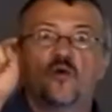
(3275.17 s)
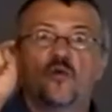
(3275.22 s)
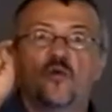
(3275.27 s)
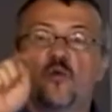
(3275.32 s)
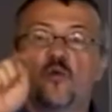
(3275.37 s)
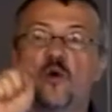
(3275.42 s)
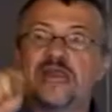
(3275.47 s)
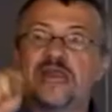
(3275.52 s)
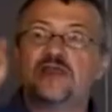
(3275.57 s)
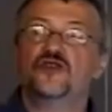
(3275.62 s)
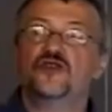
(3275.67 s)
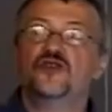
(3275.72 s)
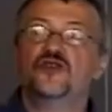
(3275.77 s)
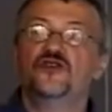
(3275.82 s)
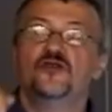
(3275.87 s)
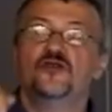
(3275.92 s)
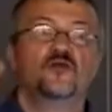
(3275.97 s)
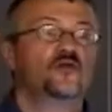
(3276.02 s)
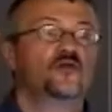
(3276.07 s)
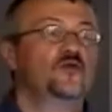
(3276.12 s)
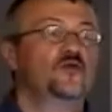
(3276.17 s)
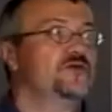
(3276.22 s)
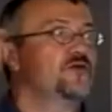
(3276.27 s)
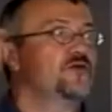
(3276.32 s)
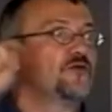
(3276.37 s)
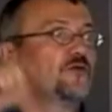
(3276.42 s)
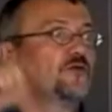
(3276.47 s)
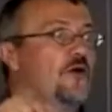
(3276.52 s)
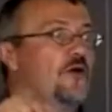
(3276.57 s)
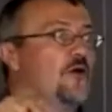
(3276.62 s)
when you, the
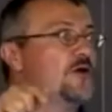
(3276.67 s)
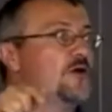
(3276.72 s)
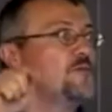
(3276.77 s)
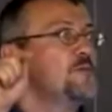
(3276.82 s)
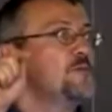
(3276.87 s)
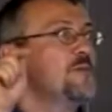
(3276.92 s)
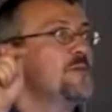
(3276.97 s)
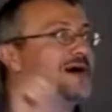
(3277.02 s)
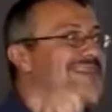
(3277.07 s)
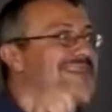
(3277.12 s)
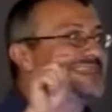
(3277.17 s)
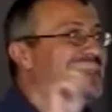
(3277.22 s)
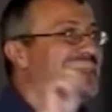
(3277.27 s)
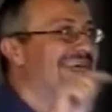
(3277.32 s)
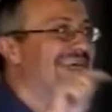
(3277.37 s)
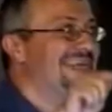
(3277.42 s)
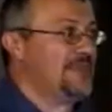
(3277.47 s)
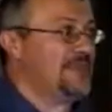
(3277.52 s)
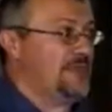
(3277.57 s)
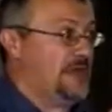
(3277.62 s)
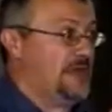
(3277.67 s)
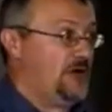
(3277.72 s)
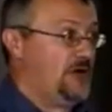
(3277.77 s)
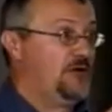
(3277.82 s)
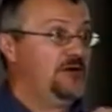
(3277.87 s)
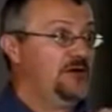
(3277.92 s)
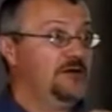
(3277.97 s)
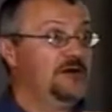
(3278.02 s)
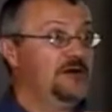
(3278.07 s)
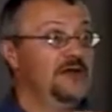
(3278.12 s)
grower, must get in there
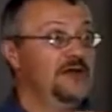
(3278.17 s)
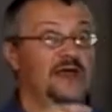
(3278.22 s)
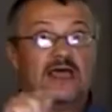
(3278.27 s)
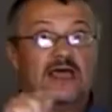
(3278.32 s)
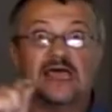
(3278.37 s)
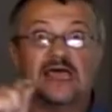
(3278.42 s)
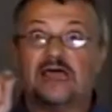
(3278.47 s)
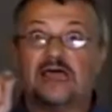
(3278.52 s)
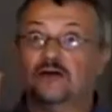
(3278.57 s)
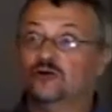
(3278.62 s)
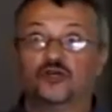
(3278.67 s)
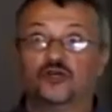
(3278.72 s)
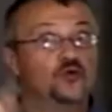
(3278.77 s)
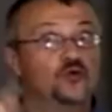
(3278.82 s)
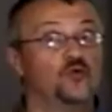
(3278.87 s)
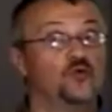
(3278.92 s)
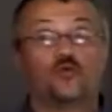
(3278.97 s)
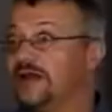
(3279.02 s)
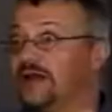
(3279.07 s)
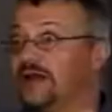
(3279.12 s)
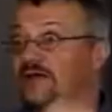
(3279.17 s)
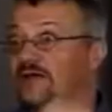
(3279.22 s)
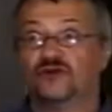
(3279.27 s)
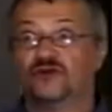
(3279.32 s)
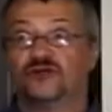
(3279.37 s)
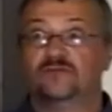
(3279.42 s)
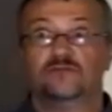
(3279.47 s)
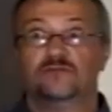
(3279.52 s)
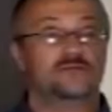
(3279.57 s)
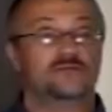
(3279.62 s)
and do whatever,
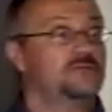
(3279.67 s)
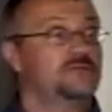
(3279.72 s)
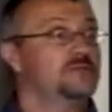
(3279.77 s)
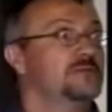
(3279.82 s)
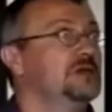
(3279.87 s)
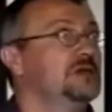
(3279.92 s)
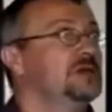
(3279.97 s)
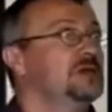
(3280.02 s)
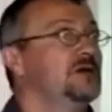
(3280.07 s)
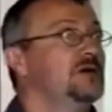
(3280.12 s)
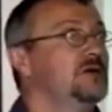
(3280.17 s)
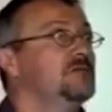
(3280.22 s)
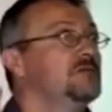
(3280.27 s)
you know,